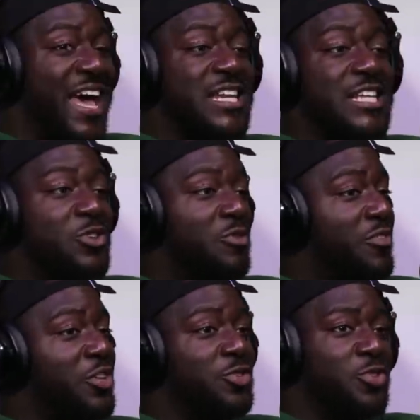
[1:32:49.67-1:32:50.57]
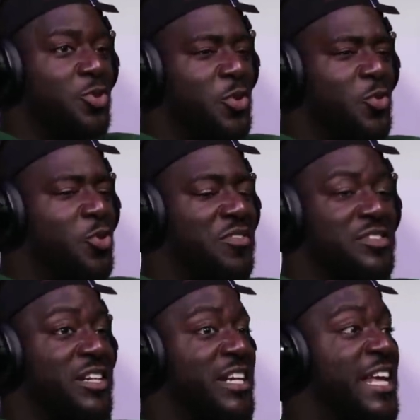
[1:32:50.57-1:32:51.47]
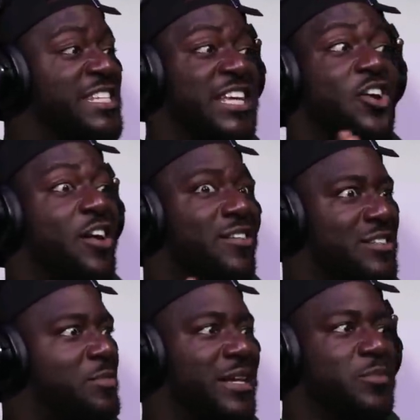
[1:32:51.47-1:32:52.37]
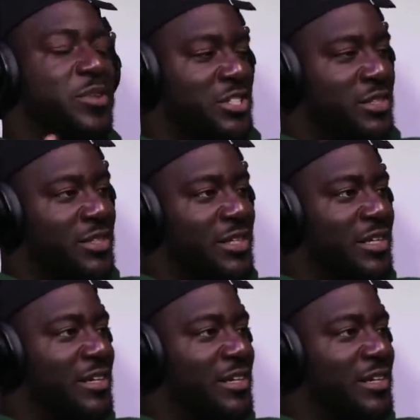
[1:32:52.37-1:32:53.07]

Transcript: Any little thing you do, all of a sudden, it's enhanced by the brethren.